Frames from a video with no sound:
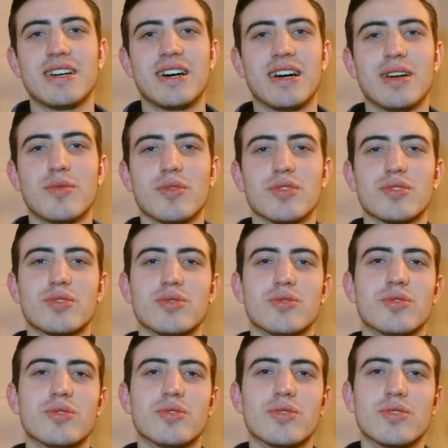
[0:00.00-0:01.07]
I want
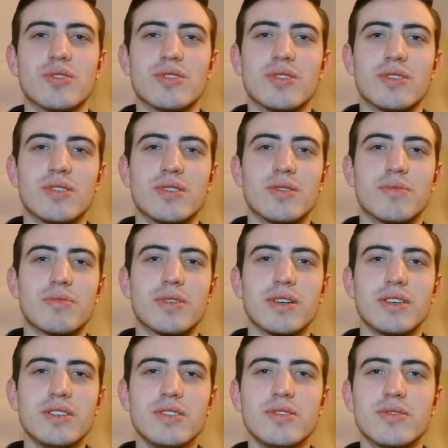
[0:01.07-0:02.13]
to
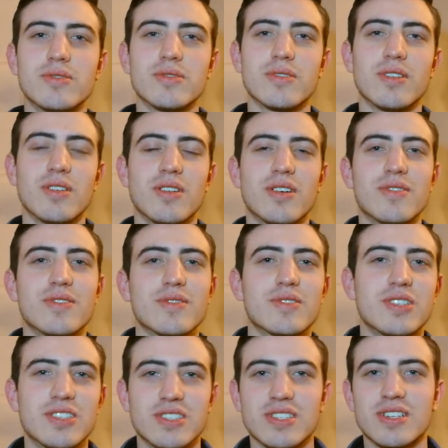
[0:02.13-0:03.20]
bring you the love of
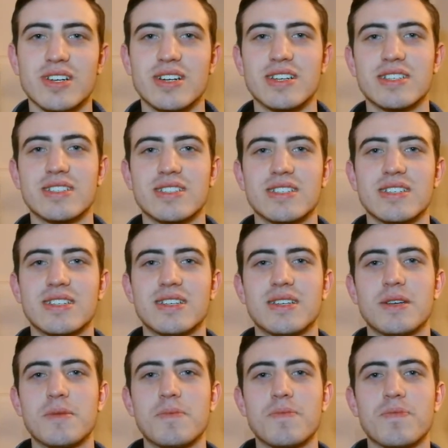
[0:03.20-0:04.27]
Jesus Christ
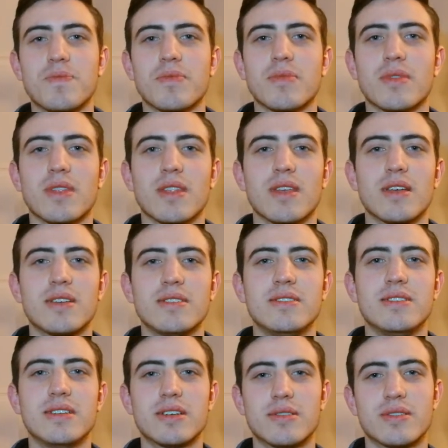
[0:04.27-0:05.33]

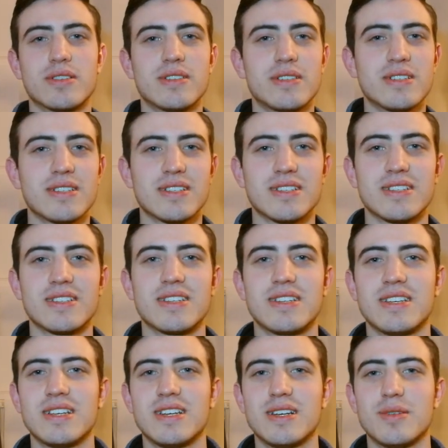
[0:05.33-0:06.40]
nearer.
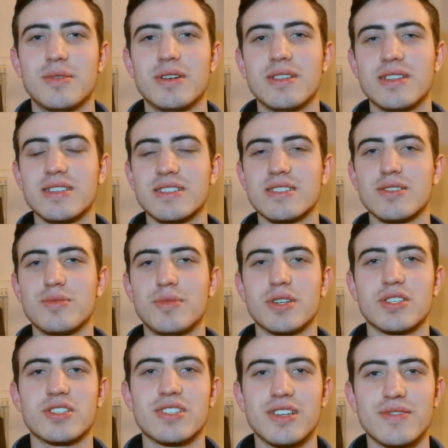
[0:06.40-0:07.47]
Well, there's so
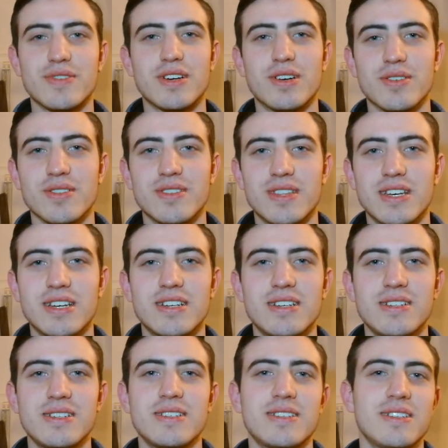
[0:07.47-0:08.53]
much stuff out
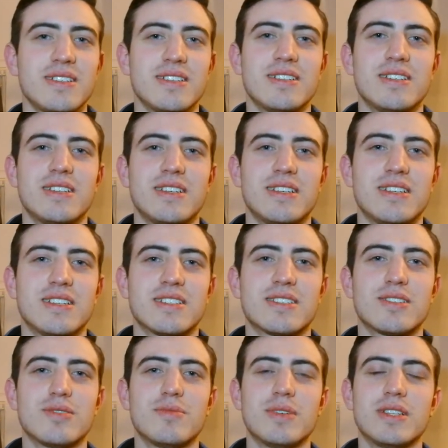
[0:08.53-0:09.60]
there,
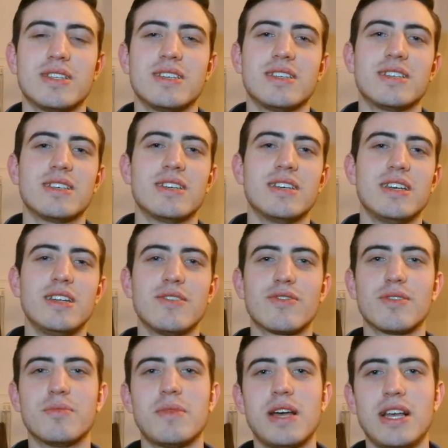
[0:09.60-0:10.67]
so many
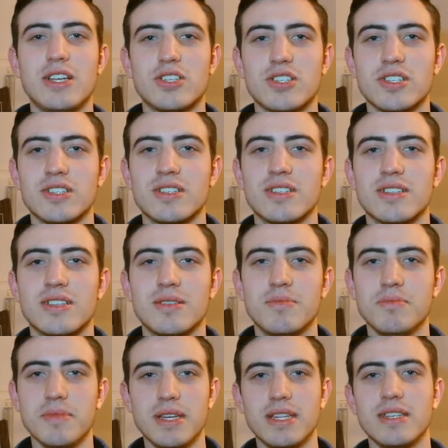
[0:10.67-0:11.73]
information,
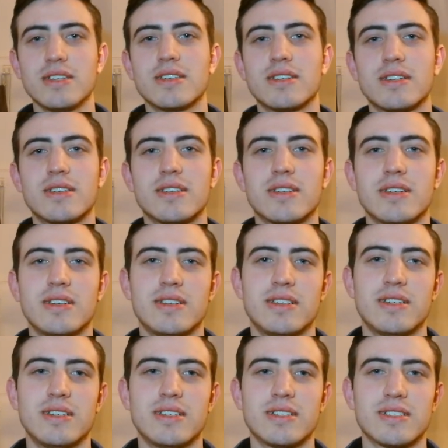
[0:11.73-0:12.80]
media,
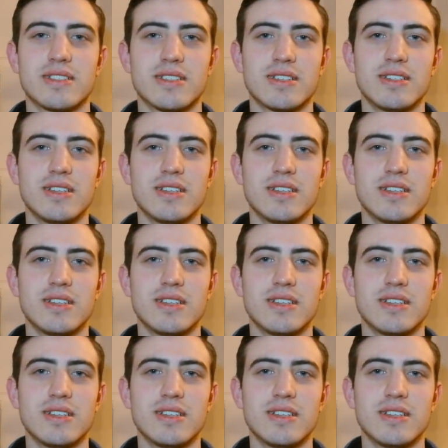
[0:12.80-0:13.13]
and